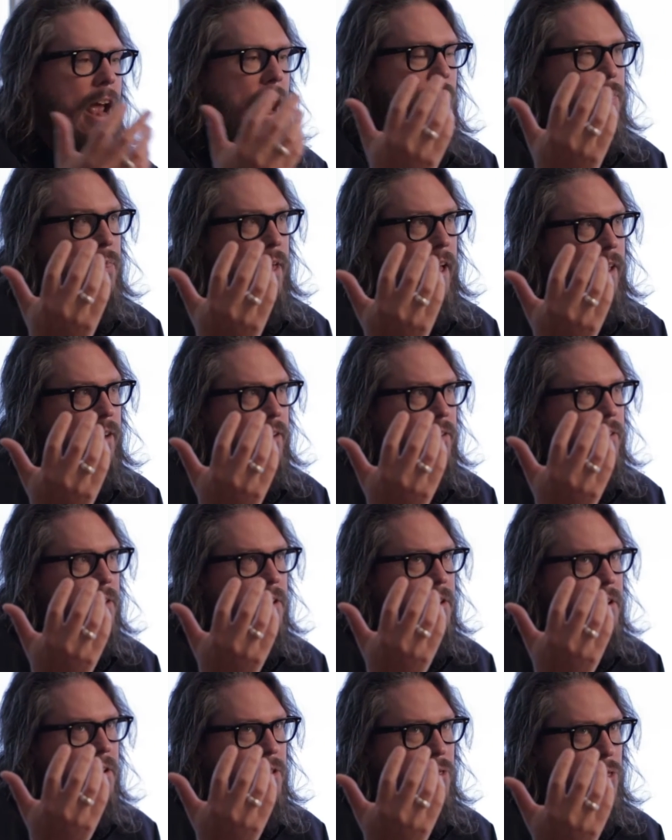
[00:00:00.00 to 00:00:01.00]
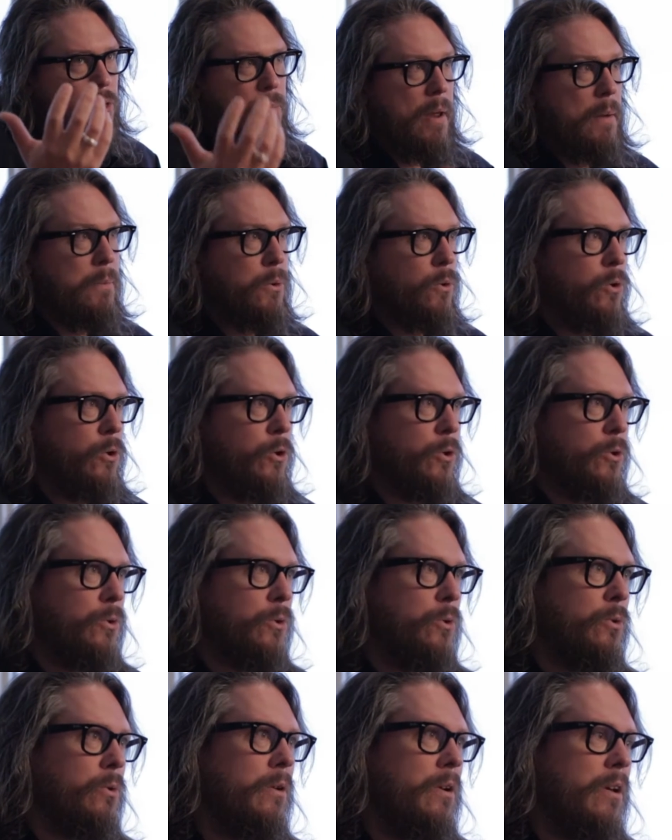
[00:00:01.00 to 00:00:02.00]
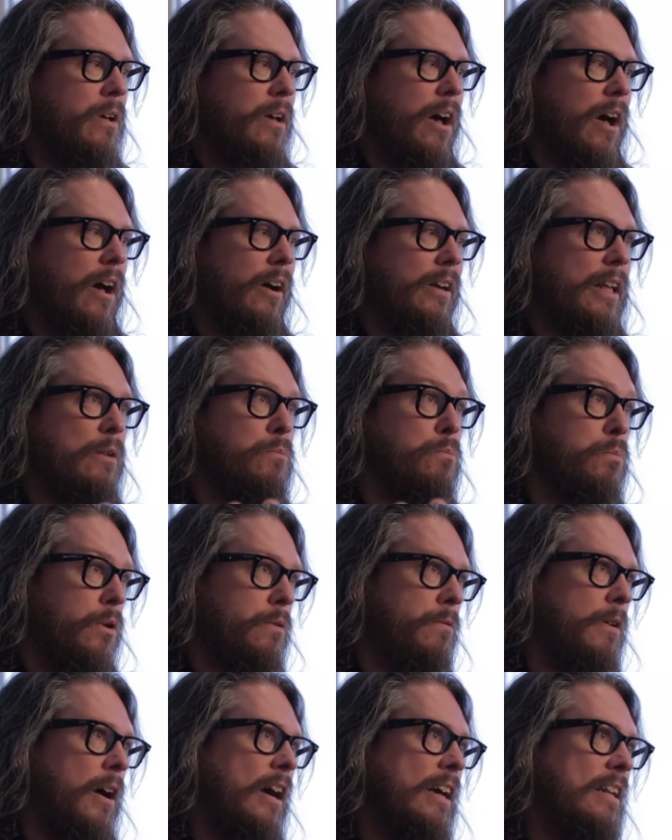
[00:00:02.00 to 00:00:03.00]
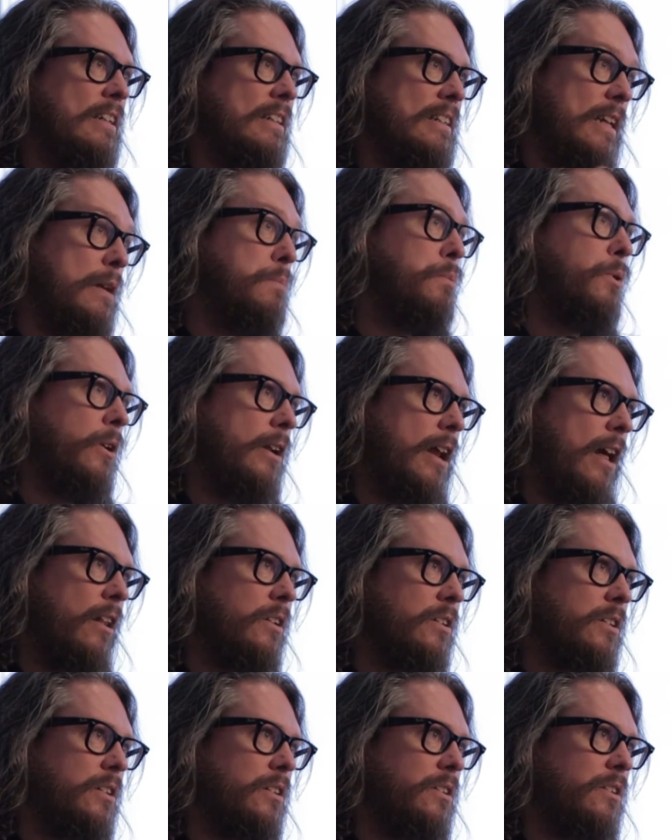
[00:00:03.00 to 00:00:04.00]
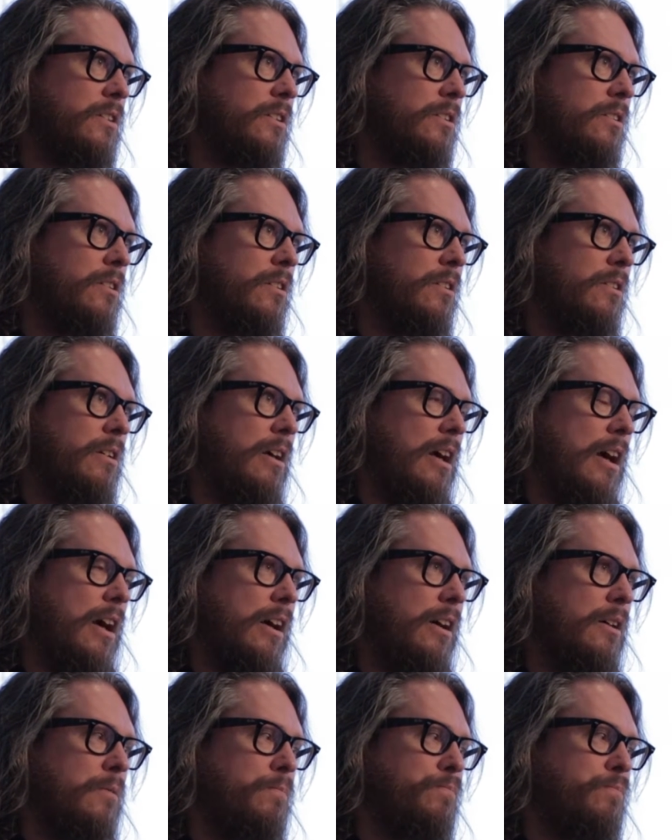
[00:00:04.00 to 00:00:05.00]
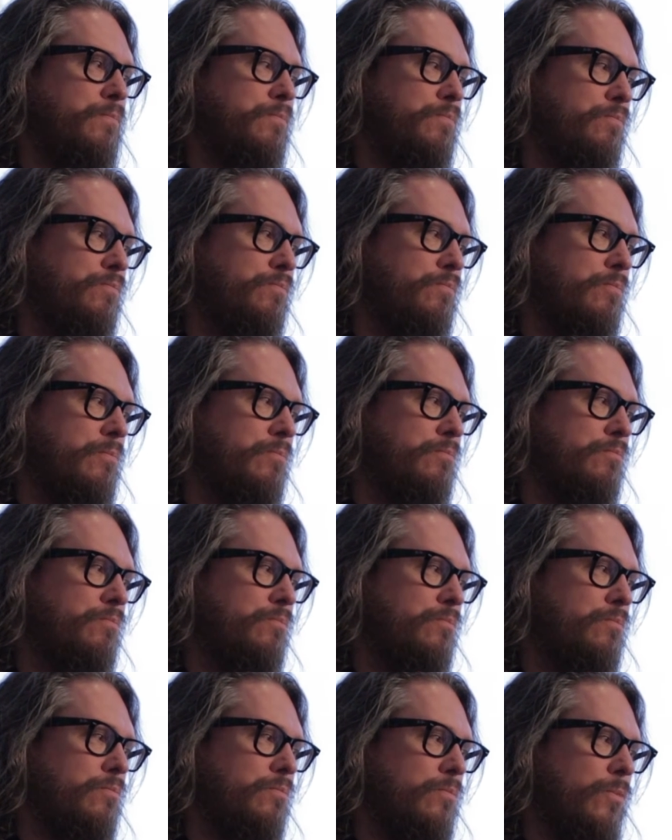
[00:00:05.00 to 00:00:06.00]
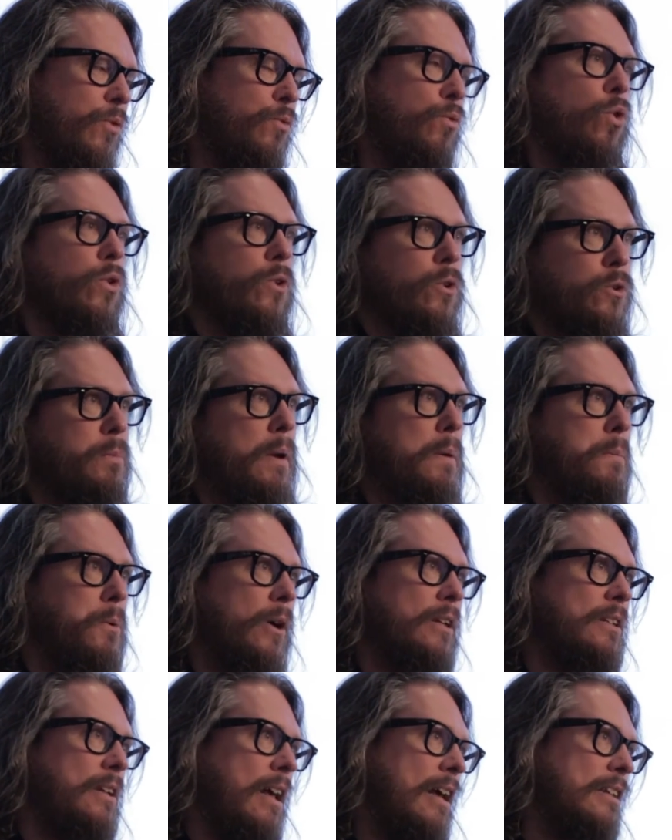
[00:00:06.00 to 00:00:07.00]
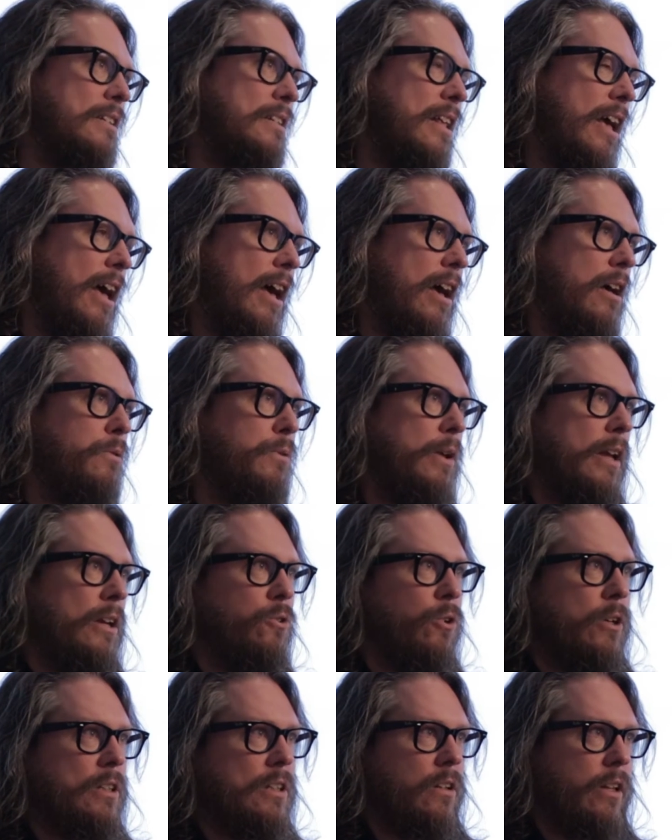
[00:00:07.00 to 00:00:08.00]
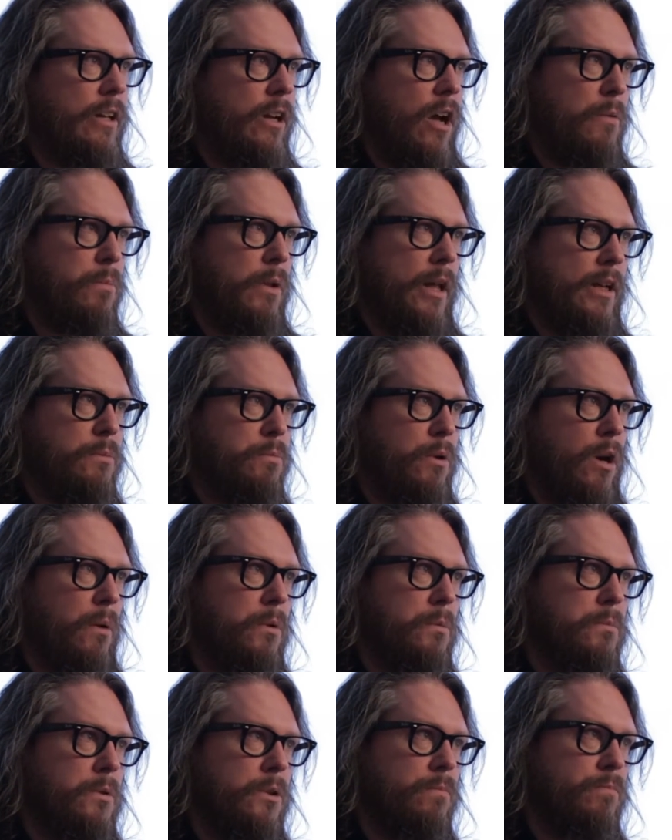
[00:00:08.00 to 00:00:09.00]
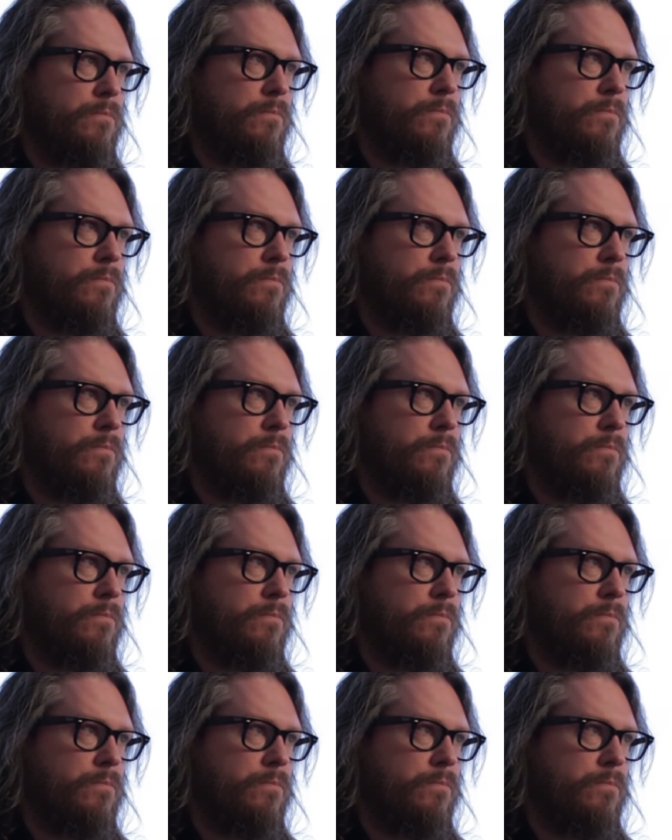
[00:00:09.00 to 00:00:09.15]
And then the people who uh, can provide deeper analysis um, for those people as, as, they have increasingly complex problems.